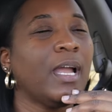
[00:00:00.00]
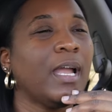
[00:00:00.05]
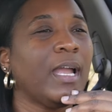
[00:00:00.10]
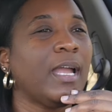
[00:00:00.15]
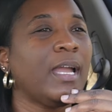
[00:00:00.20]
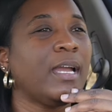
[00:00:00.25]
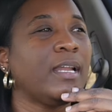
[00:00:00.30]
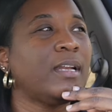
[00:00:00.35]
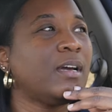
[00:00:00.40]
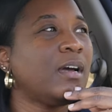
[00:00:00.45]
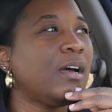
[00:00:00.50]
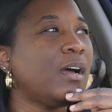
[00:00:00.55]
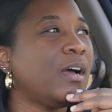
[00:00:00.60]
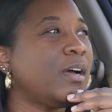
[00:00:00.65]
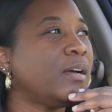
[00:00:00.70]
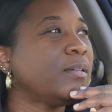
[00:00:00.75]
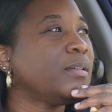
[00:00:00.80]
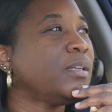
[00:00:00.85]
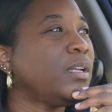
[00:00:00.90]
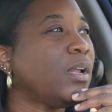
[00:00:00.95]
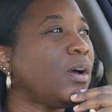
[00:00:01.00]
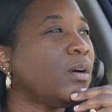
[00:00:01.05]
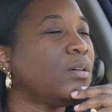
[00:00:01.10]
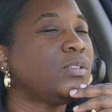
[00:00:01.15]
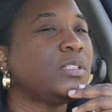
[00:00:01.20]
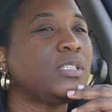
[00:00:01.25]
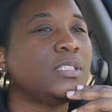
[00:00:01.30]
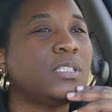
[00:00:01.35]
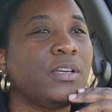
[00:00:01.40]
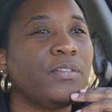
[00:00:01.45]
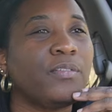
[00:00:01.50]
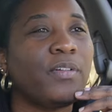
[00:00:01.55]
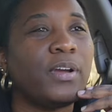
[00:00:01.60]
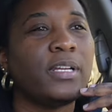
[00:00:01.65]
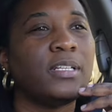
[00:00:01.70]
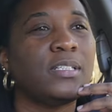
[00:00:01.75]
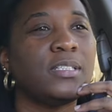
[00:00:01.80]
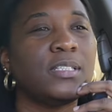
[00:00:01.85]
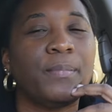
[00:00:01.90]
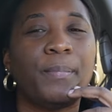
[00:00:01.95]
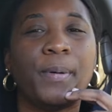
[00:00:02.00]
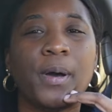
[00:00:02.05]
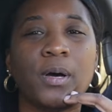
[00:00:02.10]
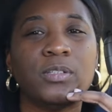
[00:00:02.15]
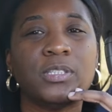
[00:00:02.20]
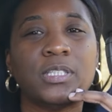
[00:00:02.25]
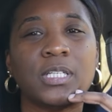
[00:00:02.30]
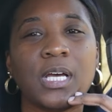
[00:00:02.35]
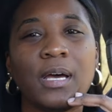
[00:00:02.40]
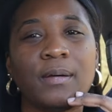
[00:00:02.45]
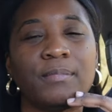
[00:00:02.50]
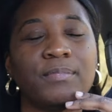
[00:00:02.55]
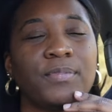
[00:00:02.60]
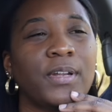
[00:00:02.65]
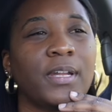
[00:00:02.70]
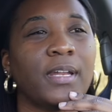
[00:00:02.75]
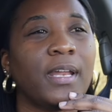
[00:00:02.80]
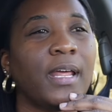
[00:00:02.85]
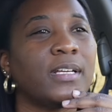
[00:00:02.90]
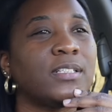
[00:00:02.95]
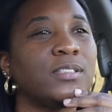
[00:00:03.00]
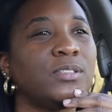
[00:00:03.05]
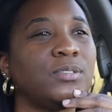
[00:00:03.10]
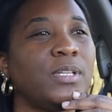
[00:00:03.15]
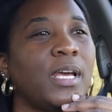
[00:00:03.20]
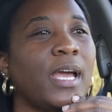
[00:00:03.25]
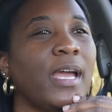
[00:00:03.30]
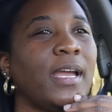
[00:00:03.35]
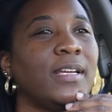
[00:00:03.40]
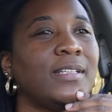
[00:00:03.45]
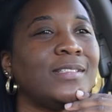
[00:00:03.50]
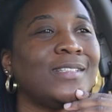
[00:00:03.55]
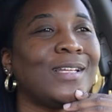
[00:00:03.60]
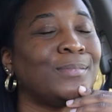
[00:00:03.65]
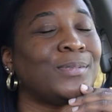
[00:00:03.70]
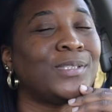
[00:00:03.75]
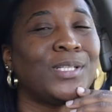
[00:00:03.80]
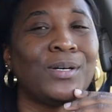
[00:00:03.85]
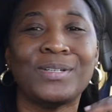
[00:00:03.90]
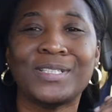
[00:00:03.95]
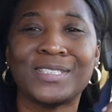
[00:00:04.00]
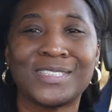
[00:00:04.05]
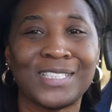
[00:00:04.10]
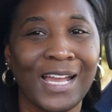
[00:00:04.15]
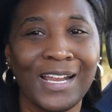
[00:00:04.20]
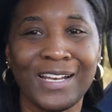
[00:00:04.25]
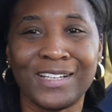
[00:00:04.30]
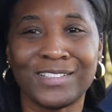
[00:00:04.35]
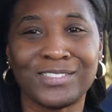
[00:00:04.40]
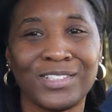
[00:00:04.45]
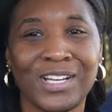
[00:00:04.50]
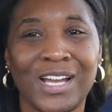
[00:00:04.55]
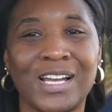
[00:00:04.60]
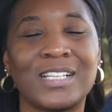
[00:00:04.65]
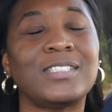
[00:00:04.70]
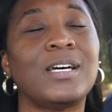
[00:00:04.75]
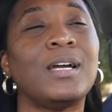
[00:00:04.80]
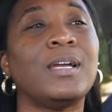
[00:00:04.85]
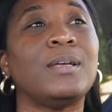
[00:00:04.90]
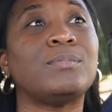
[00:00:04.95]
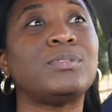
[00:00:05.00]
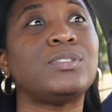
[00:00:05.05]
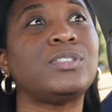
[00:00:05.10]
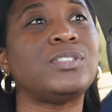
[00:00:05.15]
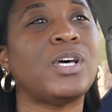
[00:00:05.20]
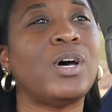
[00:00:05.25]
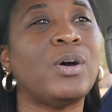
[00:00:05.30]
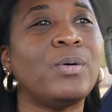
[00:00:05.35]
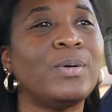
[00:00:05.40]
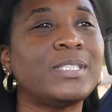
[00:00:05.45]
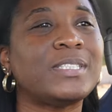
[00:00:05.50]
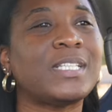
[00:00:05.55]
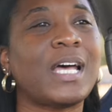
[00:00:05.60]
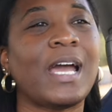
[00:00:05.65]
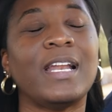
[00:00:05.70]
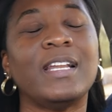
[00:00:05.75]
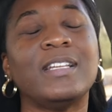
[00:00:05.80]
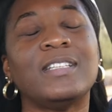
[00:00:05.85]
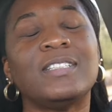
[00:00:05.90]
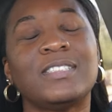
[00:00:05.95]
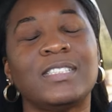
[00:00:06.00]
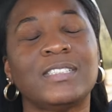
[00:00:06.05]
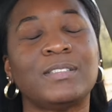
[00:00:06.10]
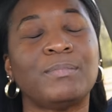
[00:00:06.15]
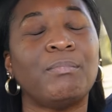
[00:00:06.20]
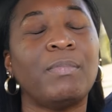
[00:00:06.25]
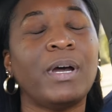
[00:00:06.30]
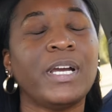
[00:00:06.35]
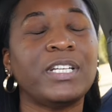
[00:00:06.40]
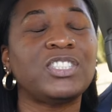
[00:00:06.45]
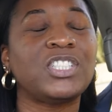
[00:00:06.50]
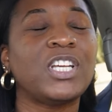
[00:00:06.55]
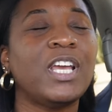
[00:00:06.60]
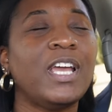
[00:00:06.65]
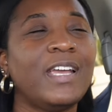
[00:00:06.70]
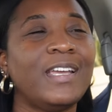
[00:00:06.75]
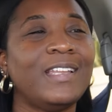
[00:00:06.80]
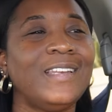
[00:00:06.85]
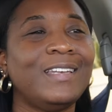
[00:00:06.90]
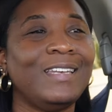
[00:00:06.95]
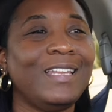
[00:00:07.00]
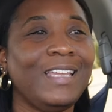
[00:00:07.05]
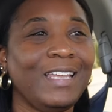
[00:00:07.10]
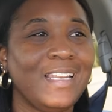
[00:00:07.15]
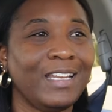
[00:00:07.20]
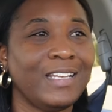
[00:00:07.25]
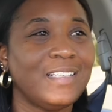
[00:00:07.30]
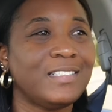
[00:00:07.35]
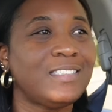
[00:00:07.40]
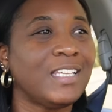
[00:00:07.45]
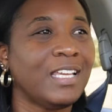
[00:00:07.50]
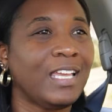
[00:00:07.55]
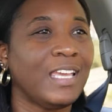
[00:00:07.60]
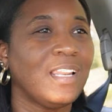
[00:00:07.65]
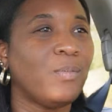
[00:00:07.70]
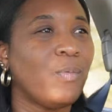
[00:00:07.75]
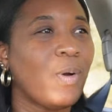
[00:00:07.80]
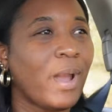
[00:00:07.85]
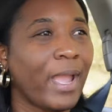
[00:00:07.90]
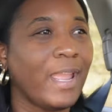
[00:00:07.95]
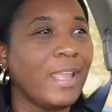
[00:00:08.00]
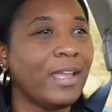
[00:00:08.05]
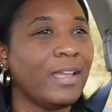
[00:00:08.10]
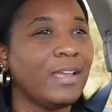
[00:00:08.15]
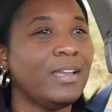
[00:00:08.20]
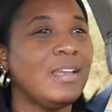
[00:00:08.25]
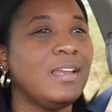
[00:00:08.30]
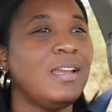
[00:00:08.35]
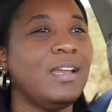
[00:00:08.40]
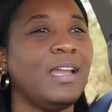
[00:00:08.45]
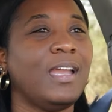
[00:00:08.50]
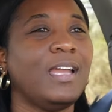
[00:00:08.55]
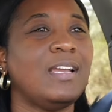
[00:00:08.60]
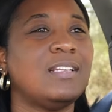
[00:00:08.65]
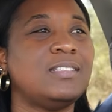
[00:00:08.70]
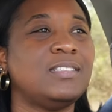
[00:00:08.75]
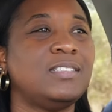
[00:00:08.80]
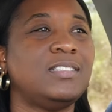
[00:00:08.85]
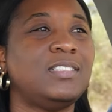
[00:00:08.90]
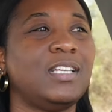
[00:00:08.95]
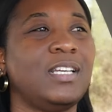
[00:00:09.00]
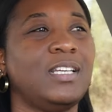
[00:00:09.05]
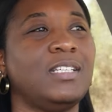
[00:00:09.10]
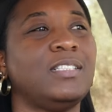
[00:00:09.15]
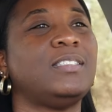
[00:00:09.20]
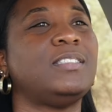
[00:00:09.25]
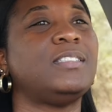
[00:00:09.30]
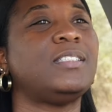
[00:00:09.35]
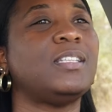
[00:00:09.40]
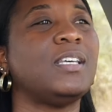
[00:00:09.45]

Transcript: and uh, you know just get ready to post up for the next two days i'm so excited you guys i am so excited this is much needed to get away and to just